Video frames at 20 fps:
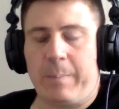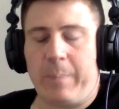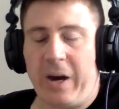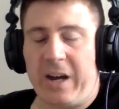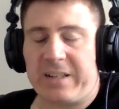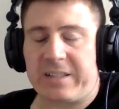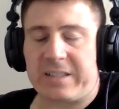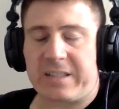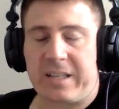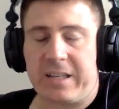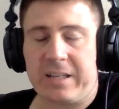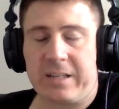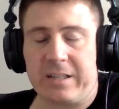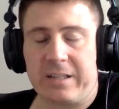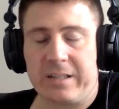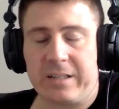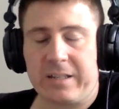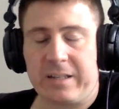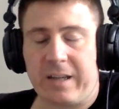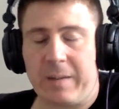But
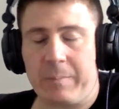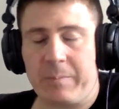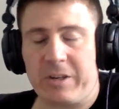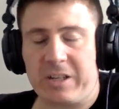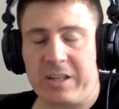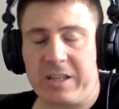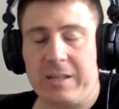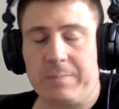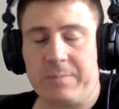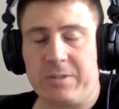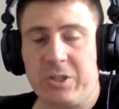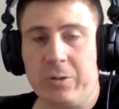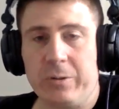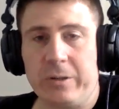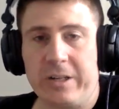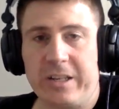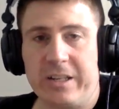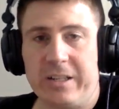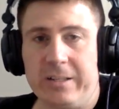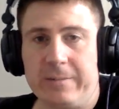I'm going to keep
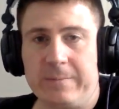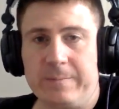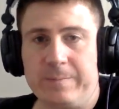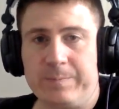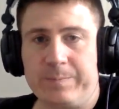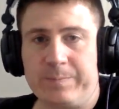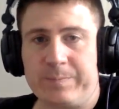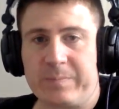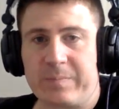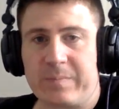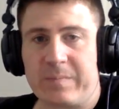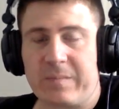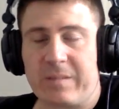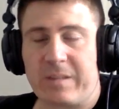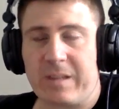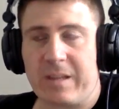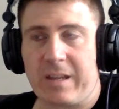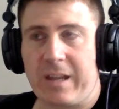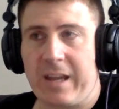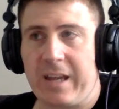doing it.
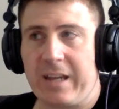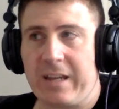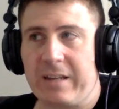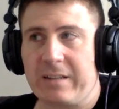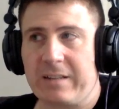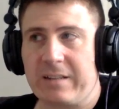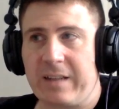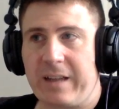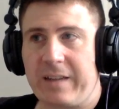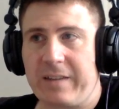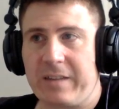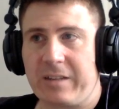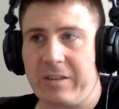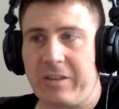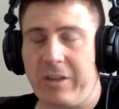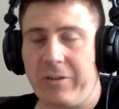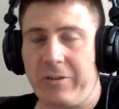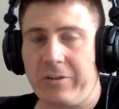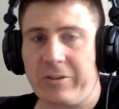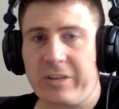And I think
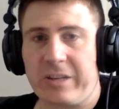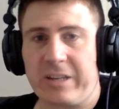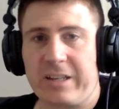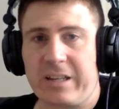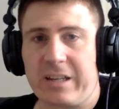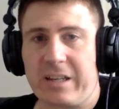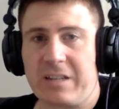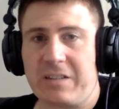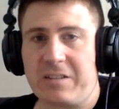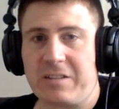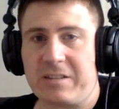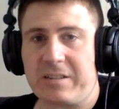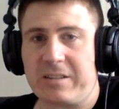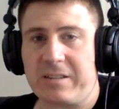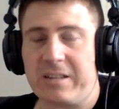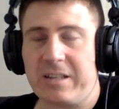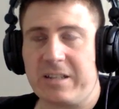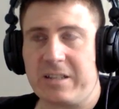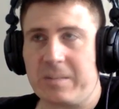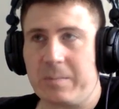the other thing is
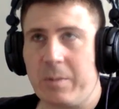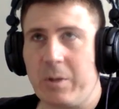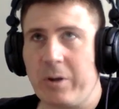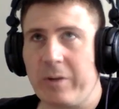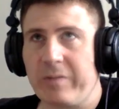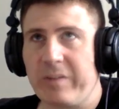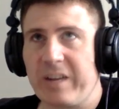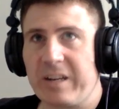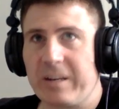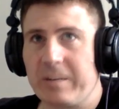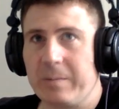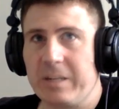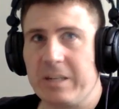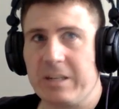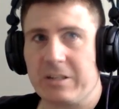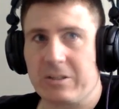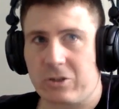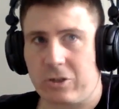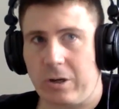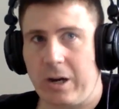it's motivated
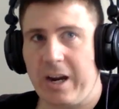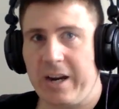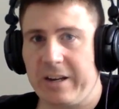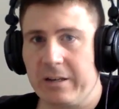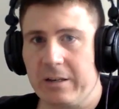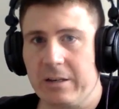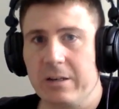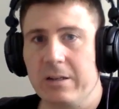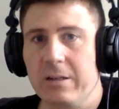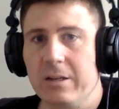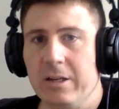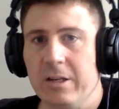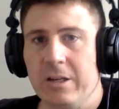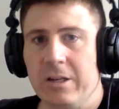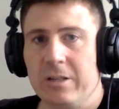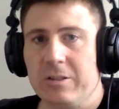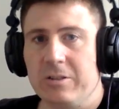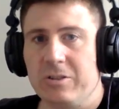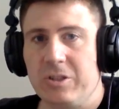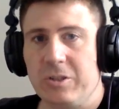me to try to
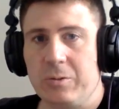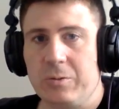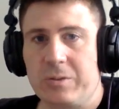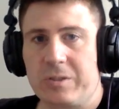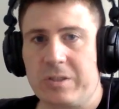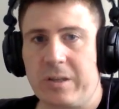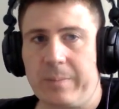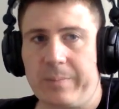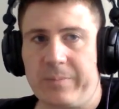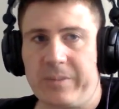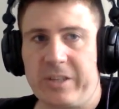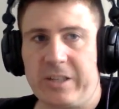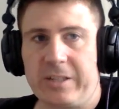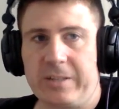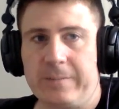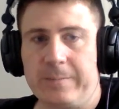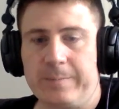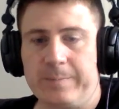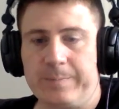do something,